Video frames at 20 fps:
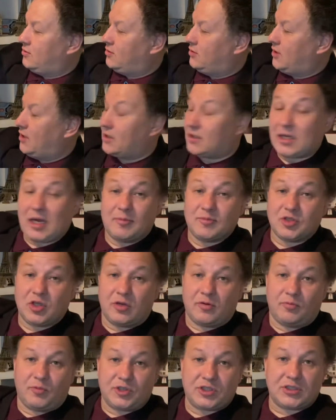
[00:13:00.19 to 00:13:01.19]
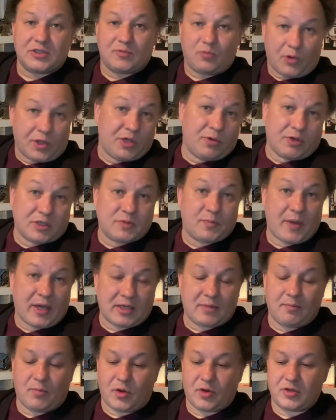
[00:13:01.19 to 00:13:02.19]
it comes on, which is what you expect
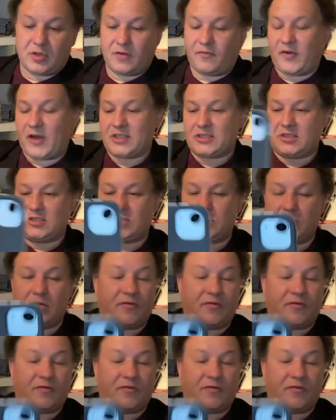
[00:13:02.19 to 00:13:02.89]
modern devices to do.